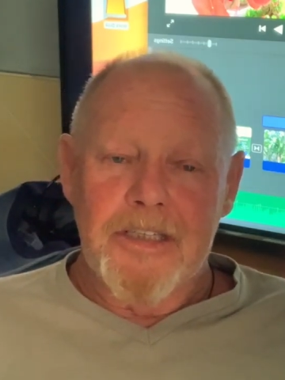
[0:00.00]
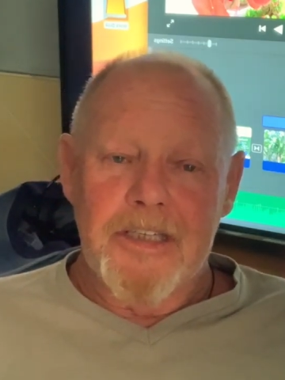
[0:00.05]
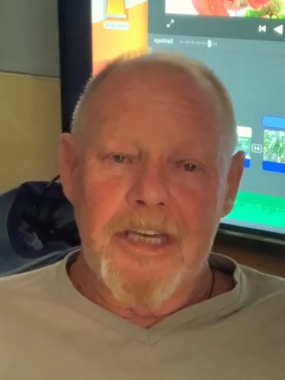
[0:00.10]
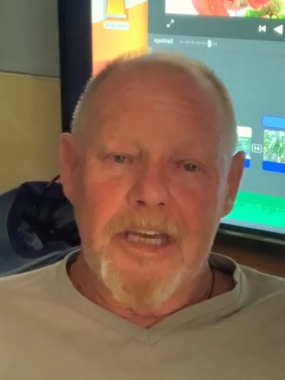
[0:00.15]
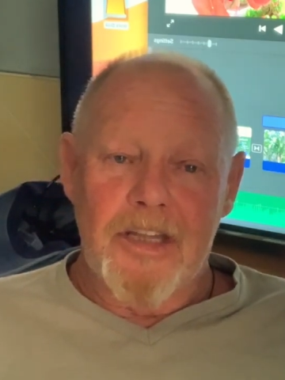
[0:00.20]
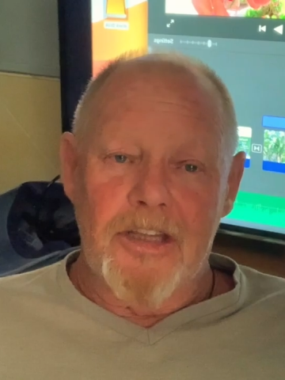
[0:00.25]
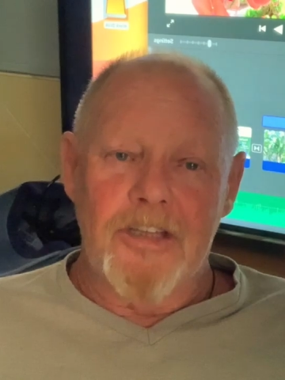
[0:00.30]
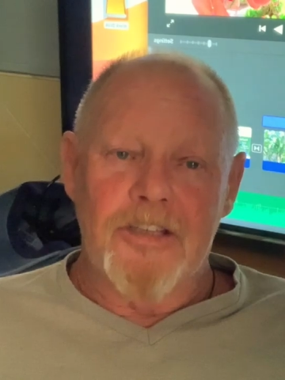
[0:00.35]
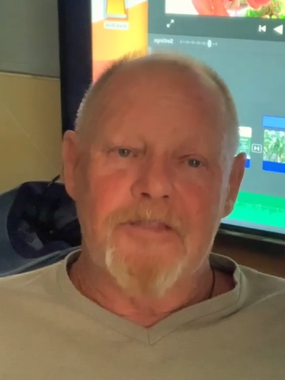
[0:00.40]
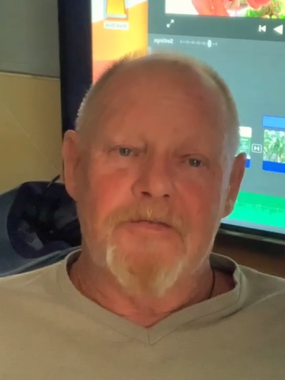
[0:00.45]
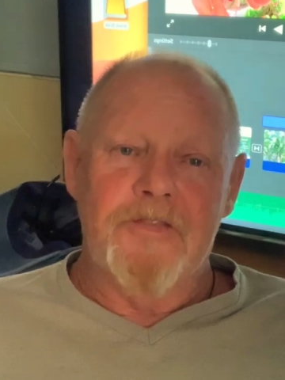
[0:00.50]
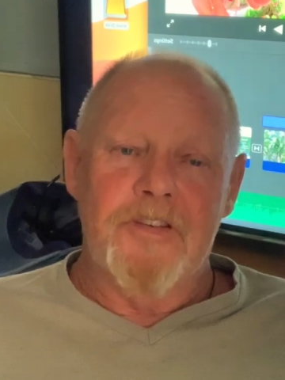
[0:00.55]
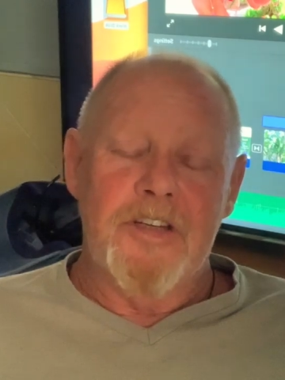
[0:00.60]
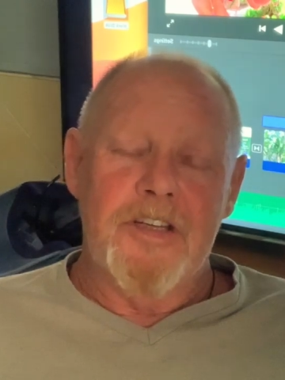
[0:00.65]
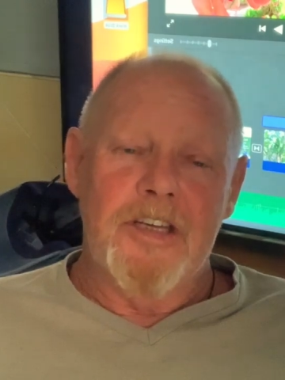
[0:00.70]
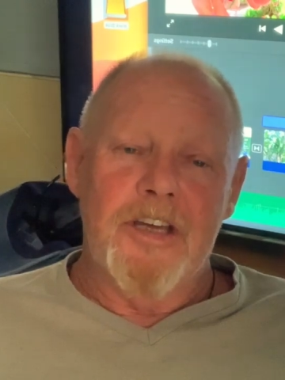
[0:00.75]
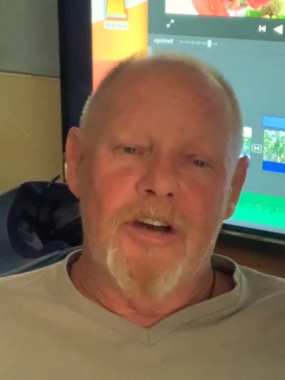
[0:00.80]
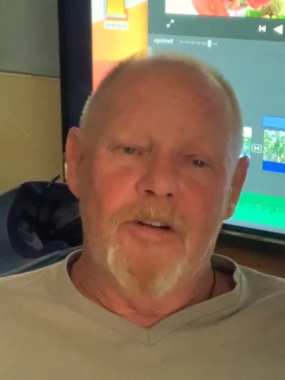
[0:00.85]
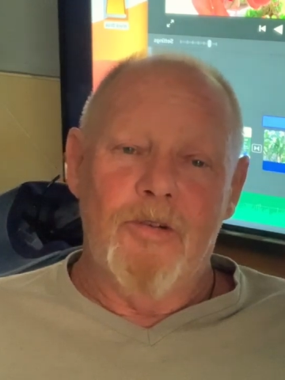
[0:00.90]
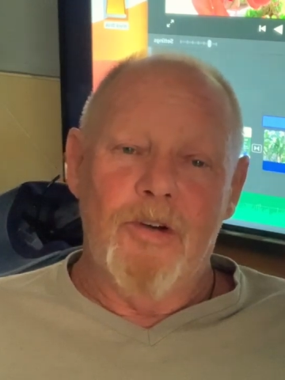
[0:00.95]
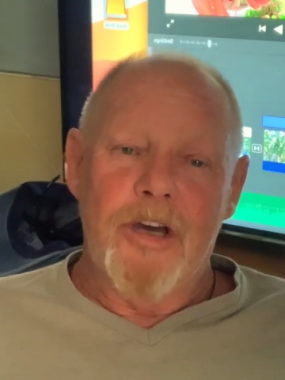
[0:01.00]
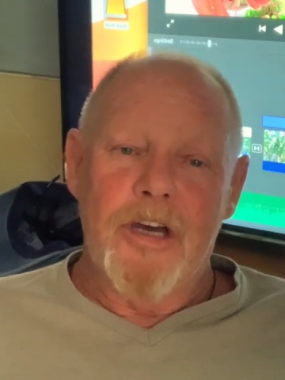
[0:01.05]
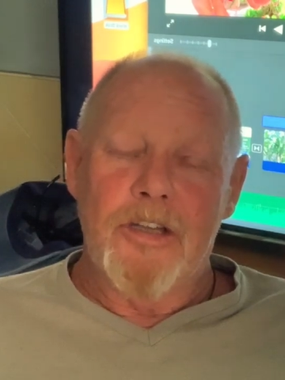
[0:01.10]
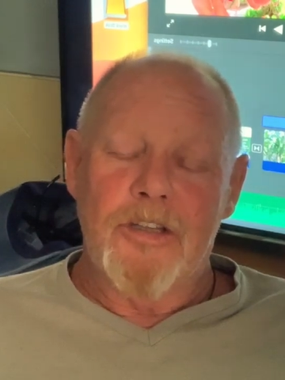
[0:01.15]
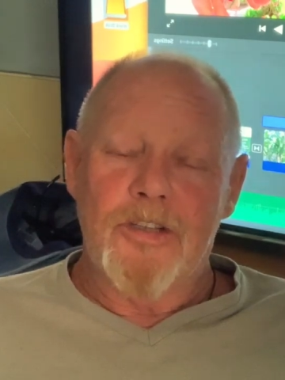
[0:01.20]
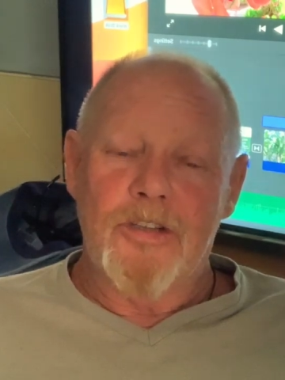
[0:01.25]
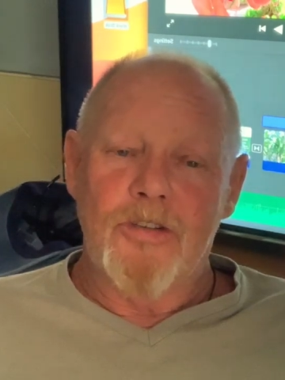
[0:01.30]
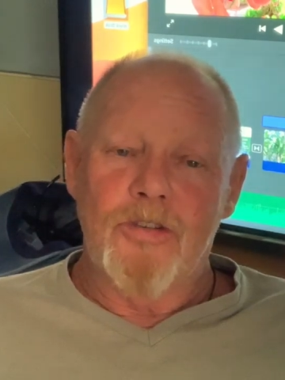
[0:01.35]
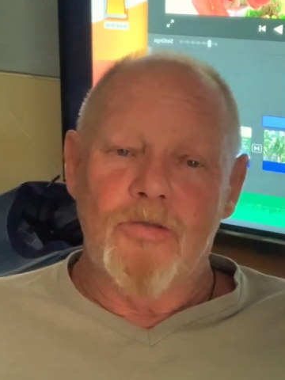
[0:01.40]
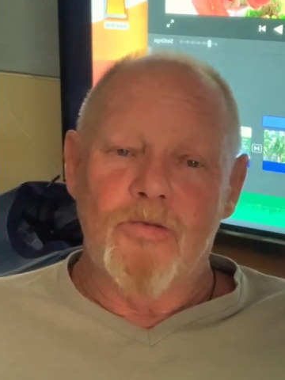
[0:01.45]
get this video
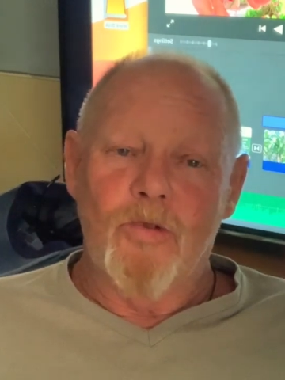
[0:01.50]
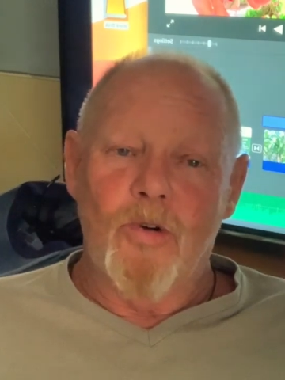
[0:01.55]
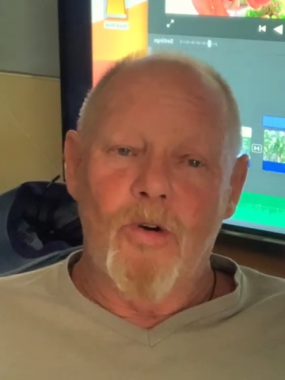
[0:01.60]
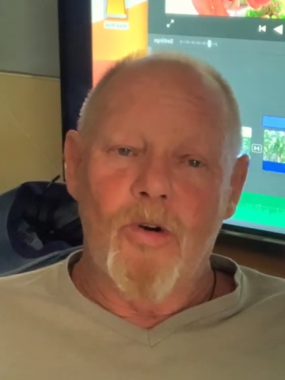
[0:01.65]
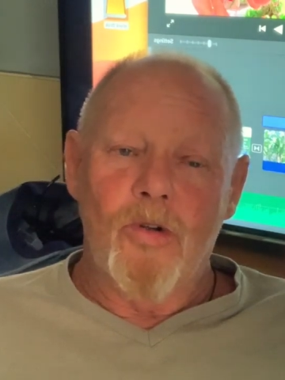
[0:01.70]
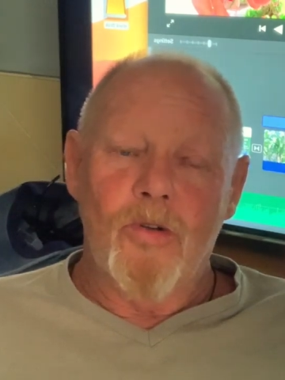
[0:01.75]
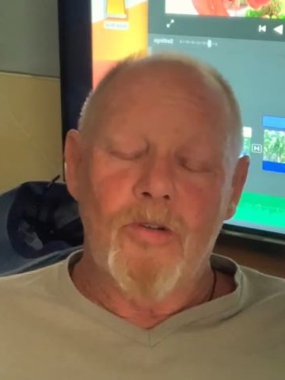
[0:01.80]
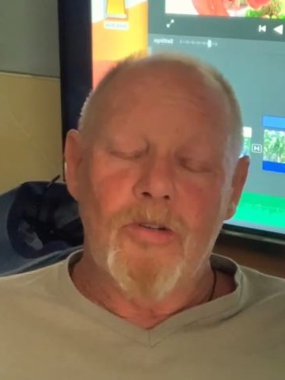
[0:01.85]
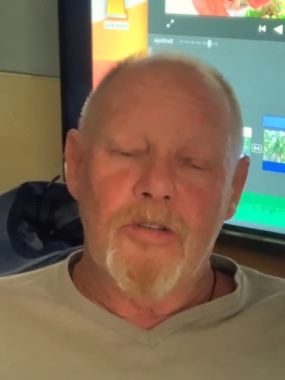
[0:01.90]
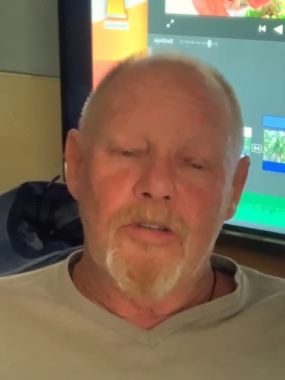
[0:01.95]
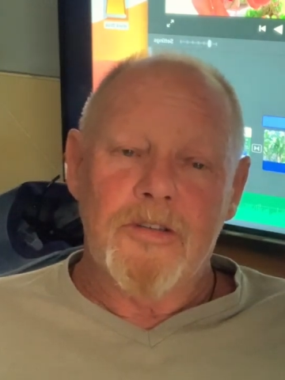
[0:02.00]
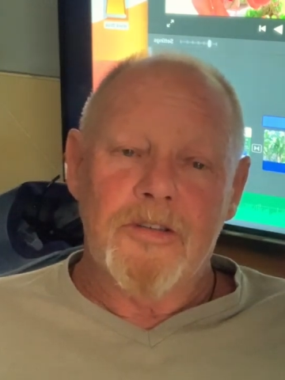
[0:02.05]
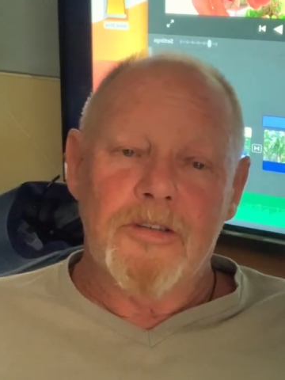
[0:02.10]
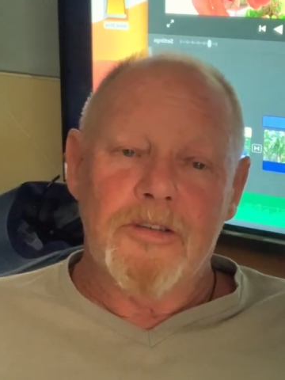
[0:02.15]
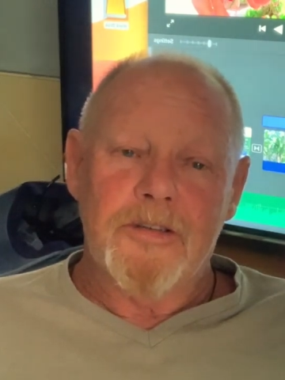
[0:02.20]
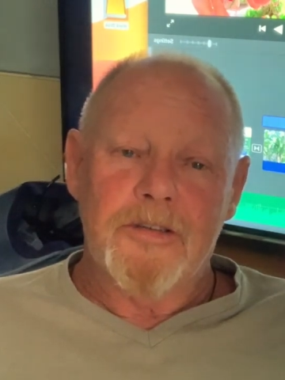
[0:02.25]
out to you all.